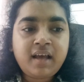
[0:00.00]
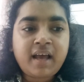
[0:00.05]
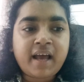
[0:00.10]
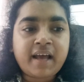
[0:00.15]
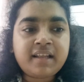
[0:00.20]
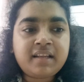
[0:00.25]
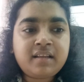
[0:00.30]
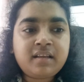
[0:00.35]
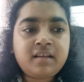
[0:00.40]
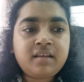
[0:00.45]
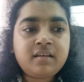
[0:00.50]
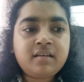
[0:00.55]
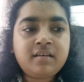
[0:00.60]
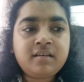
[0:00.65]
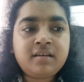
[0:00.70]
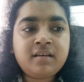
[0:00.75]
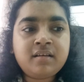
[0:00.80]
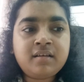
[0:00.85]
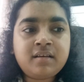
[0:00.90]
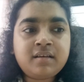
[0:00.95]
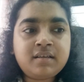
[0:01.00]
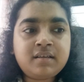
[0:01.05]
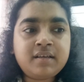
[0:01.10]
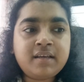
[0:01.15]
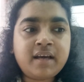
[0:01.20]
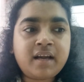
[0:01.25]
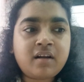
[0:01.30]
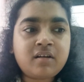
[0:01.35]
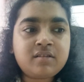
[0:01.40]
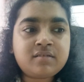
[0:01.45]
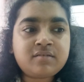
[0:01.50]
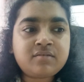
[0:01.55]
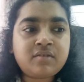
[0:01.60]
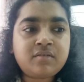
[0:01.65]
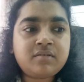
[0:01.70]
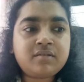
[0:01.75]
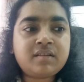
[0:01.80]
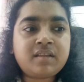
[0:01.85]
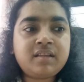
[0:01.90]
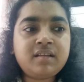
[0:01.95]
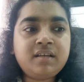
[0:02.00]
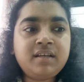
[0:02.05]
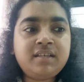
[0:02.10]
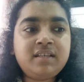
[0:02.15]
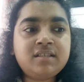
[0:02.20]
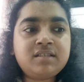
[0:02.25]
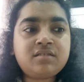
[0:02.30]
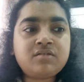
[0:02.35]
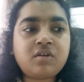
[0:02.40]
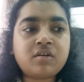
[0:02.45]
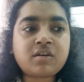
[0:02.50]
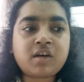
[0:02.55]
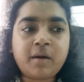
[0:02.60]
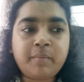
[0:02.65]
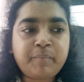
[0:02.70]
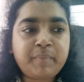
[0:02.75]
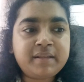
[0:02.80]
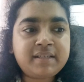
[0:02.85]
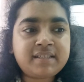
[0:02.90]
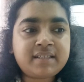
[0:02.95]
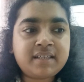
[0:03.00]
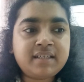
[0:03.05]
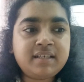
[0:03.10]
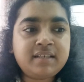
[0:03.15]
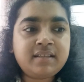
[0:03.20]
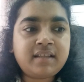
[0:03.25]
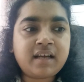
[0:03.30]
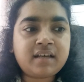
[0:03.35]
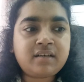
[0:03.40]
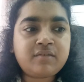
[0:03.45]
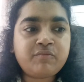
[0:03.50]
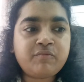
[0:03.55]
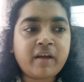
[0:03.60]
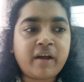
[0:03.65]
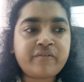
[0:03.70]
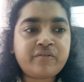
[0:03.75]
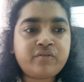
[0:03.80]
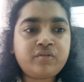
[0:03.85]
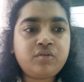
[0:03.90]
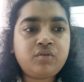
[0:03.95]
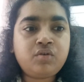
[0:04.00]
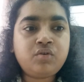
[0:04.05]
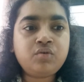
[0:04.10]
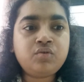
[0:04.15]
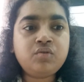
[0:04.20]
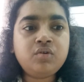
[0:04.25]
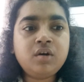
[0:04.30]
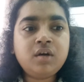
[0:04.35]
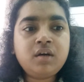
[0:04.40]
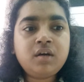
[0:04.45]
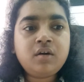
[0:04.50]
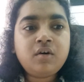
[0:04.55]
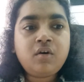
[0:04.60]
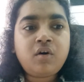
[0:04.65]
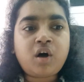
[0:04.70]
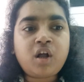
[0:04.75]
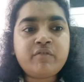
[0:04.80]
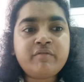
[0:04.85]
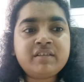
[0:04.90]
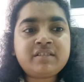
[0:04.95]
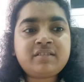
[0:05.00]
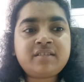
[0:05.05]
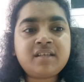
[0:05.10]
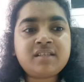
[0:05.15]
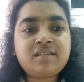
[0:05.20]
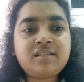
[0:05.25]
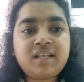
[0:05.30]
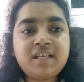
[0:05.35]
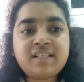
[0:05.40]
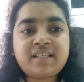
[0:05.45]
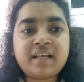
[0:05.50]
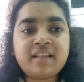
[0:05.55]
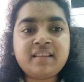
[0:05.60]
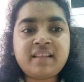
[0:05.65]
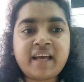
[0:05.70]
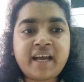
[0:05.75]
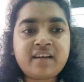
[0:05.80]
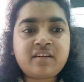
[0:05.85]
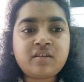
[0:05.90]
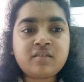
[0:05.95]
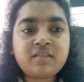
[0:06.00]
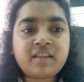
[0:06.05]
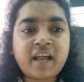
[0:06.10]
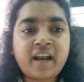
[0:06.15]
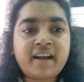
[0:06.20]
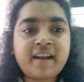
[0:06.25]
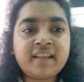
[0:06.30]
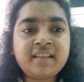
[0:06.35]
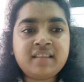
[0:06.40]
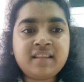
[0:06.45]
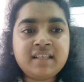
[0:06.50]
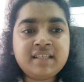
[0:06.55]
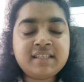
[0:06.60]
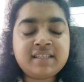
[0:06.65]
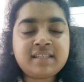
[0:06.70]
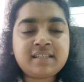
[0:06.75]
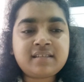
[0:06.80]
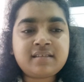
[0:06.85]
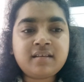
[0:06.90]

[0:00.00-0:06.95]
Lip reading: And here also it is not compulsory that we have to always trace this and that, or that and this.